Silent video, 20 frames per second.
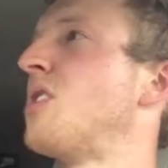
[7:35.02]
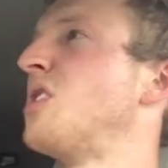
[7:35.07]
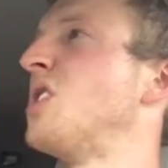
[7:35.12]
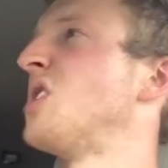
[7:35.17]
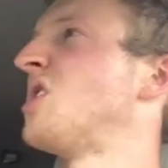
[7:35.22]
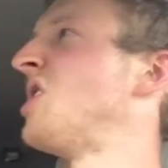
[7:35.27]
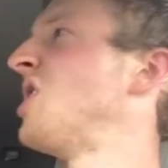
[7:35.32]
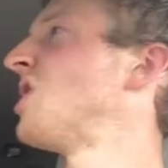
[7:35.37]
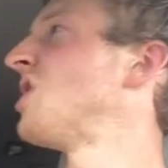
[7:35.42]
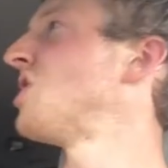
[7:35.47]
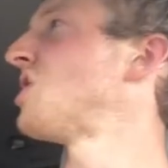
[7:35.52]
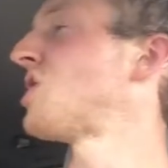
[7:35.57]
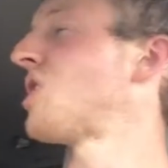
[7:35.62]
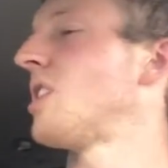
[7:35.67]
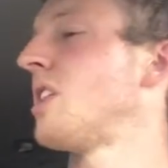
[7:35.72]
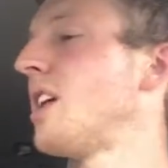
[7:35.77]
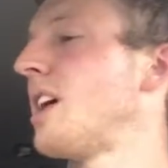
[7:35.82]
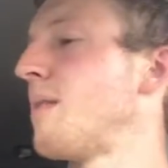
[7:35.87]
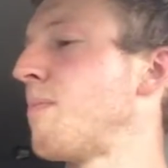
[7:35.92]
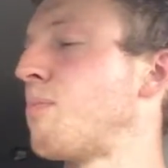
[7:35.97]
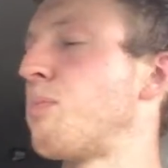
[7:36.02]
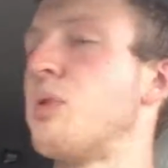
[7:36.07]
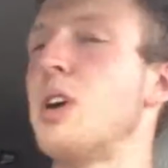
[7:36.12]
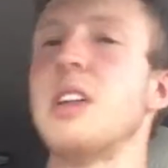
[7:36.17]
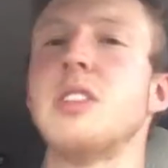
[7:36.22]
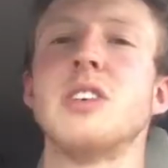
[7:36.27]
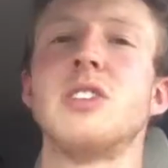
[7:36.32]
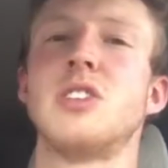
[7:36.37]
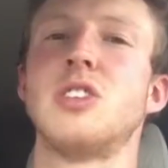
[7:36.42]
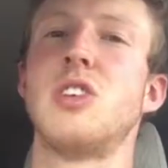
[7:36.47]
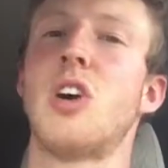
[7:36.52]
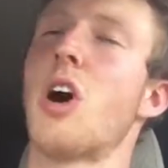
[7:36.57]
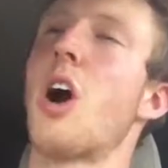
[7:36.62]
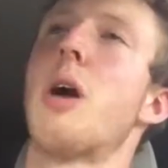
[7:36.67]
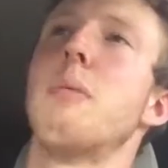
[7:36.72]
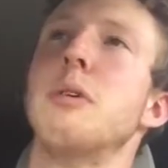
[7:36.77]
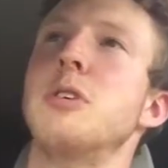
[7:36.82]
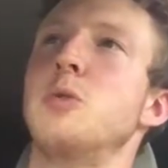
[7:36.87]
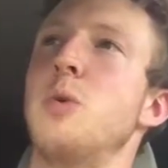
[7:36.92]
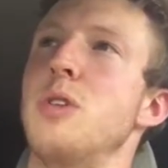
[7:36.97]
you're just going to bring this
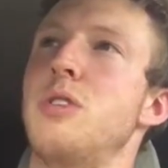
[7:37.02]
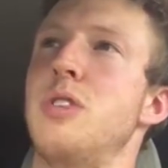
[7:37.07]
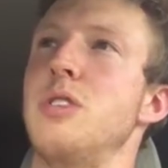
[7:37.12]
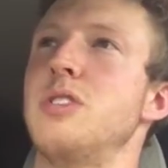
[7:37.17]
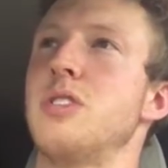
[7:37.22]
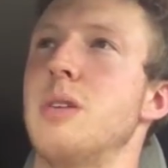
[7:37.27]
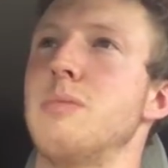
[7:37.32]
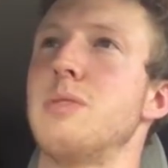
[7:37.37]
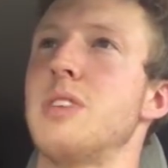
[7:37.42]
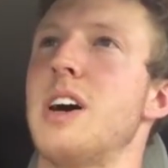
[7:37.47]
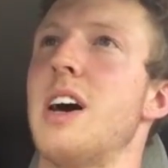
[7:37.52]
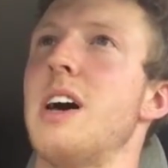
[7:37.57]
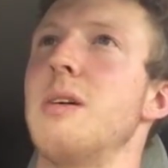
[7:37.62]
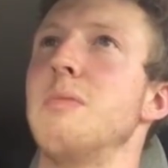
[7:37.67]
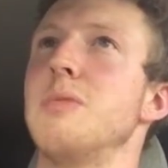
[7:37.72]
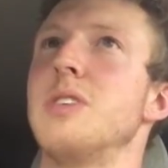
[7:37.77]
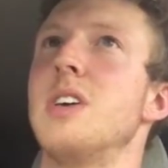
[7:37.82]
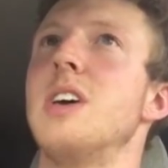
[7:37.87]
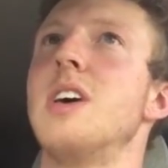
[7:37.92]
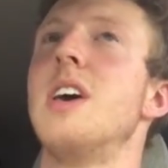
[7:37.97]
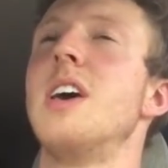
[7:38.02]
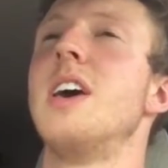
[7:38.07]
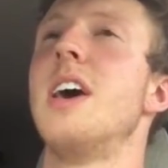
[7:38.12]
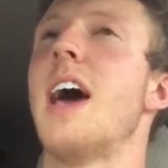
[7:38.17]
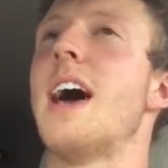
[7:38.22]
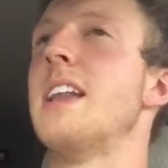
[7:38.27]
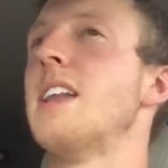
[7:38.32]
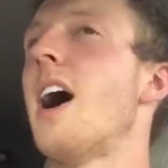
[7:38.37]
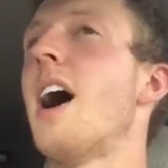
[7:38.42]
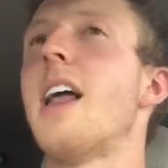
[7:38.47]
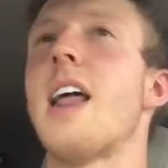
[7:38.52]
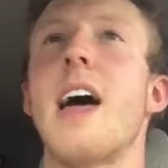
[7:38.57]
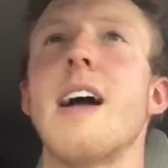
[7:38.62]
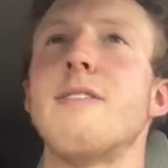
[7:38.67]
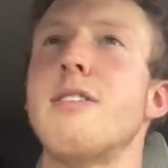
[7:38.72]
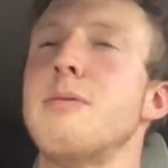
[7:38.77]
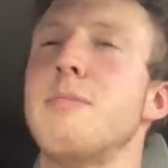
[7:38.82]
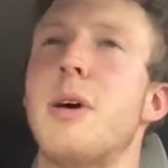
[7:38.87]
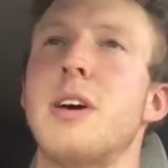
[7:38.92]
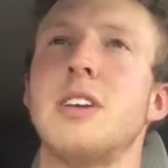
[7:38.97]
garbage with you sometimes. And not
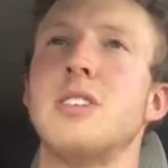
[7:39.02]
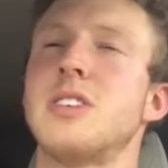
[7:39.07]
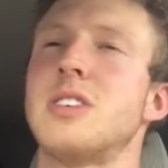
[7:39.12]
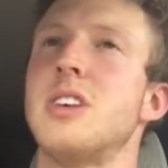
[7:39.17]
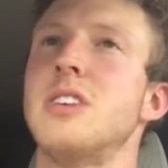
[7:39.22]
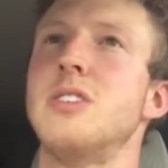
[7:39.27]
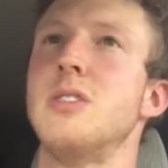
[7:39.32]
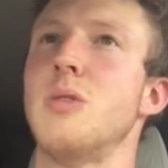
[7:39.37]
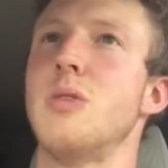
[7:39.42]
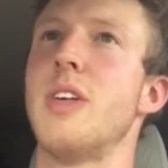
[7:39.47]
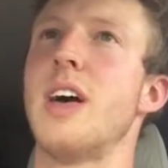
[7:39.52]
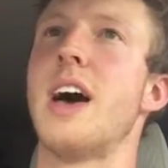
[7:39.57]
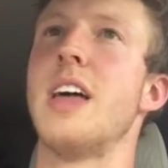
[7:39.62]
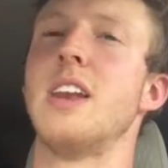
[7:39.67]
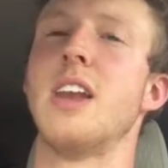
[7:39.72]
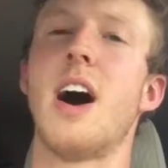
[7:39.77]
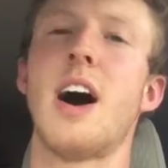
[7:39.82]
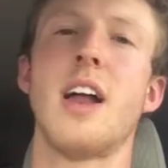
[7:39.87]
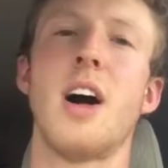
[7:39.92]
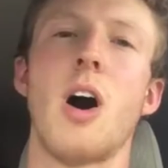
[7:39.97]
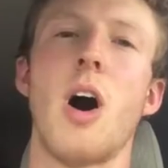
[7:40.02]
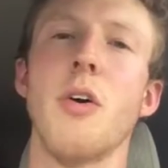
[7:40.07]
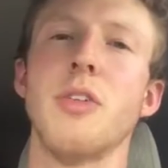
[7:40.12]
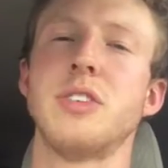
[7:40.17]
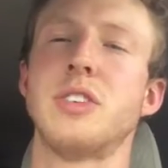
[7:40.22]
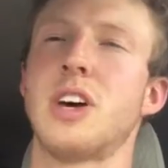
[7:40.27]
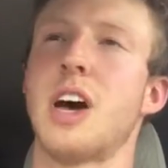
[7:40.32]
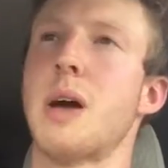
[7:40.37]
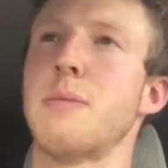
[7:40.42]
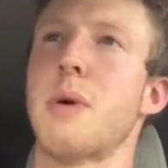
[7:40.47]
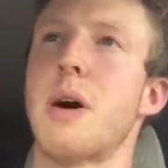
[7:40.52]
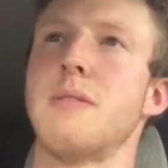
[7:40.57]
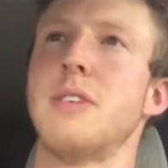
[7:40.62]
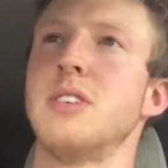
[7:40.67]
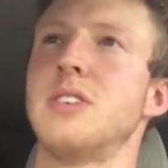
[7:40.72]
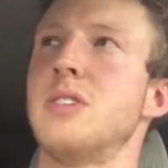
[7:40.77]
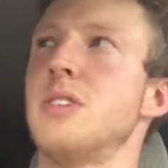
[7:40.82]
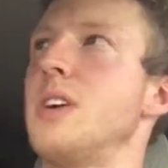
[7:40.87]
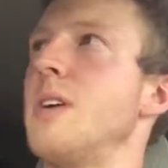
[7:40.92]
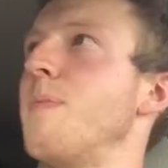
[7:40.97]
everybody's going to do that. Not all the time,
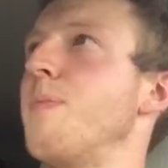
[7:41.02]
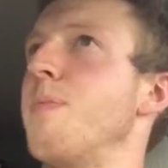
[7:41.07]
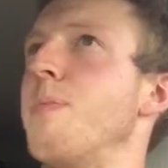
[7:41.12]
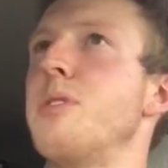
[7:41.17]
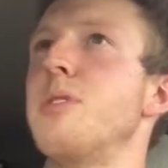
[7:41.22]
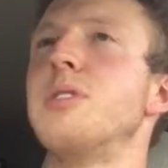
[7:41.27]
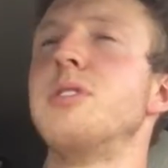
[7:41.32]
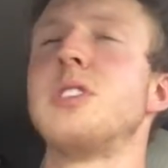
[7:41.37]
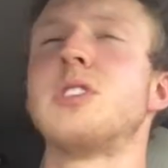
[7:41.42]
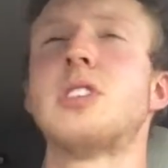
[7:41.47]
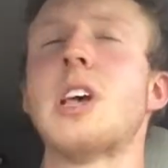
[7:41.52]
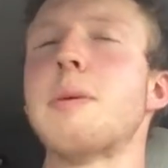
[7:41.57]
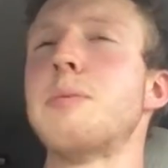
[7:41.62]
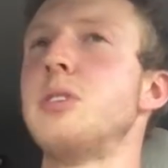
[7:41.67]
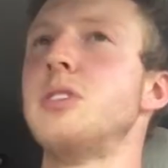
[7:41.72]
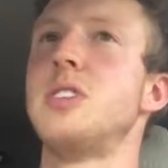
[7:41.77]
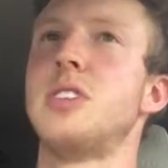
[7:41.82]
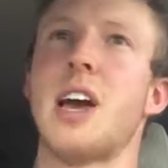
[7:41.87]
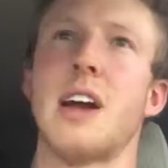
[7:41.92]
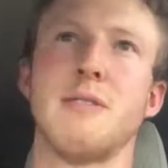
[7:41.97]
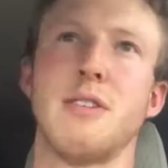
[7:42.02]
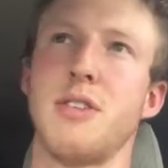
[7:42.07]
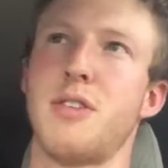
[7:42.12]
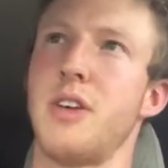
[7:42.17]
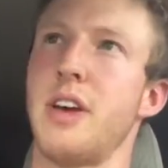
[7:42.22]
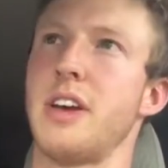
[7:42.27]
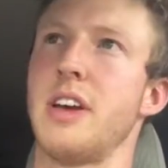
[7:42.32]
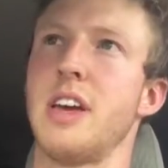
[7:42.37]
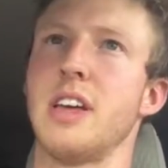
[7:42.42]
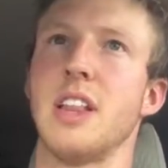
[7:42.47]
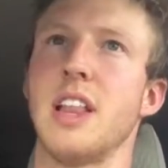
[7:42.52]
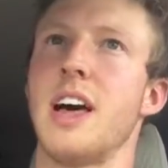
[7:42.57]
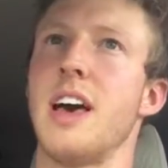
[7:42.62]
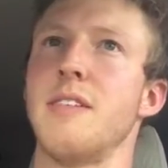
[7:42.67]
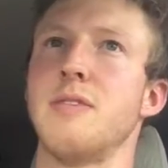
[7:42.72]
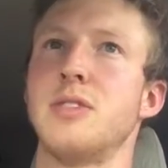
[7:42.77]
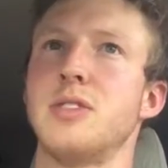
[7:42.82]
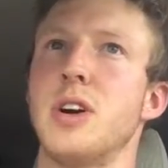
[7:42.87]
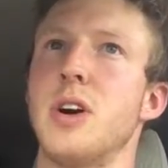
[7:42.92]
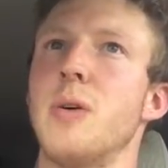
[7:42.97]
obviously. I mean, there's exceptions to everything in
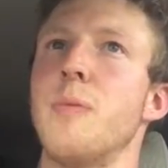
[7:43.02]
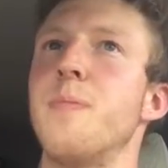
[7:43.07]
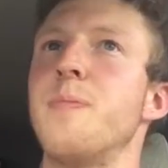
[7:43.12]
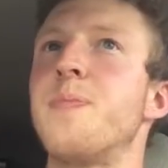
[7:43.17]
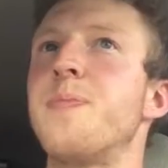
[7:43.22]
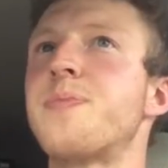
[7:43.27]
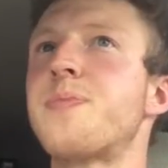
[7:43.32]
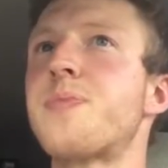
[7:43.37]
life. So